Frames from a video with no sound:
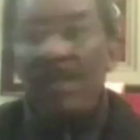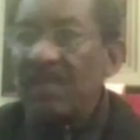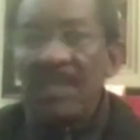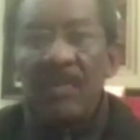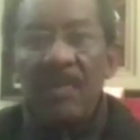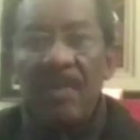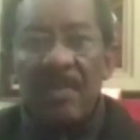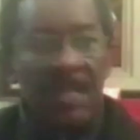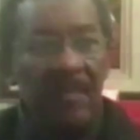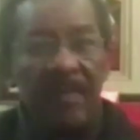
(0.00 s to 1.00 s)
you can be sleeping with a
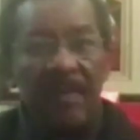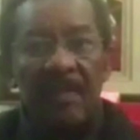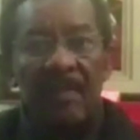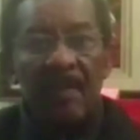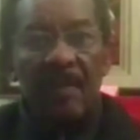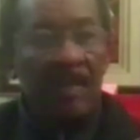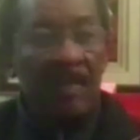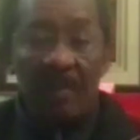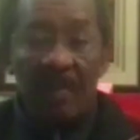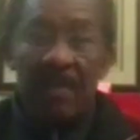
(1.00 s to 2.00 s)
slave here?
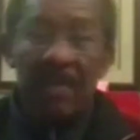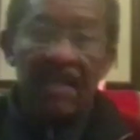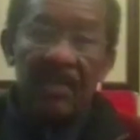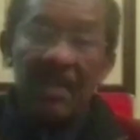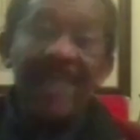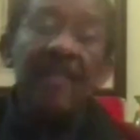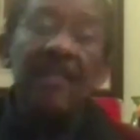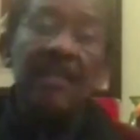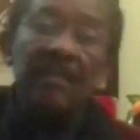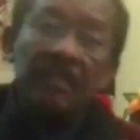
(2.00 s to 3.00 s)
my United was
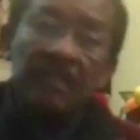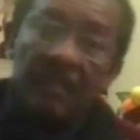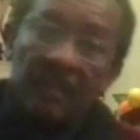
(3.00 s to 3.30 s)
18.